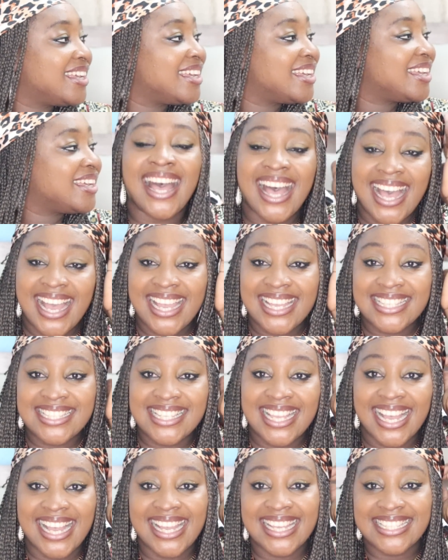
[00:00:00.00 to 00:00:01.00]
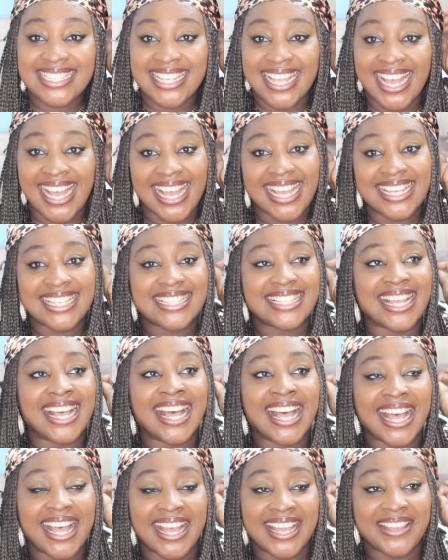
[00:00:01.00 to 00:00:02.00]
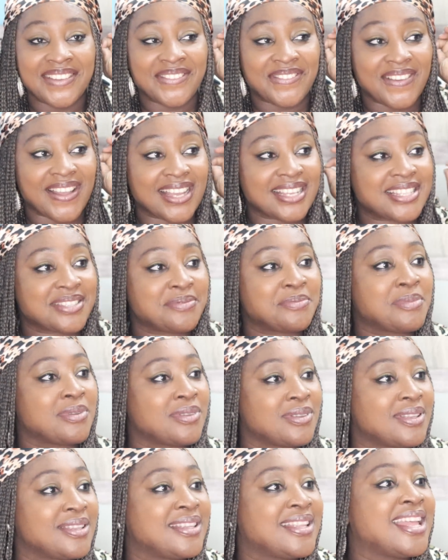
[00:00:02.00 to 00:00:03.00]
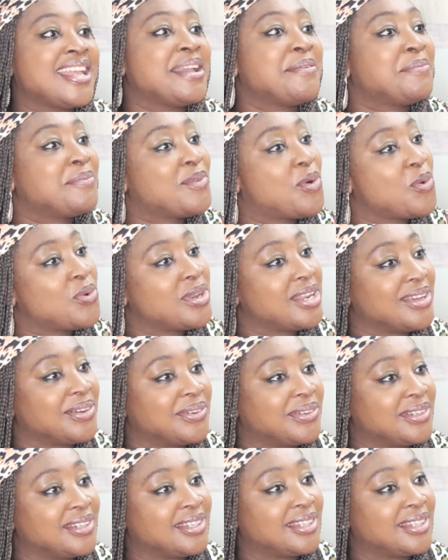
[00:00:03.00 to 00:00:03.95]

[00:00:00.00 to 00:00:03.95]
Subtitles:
Guys. In fact, go now.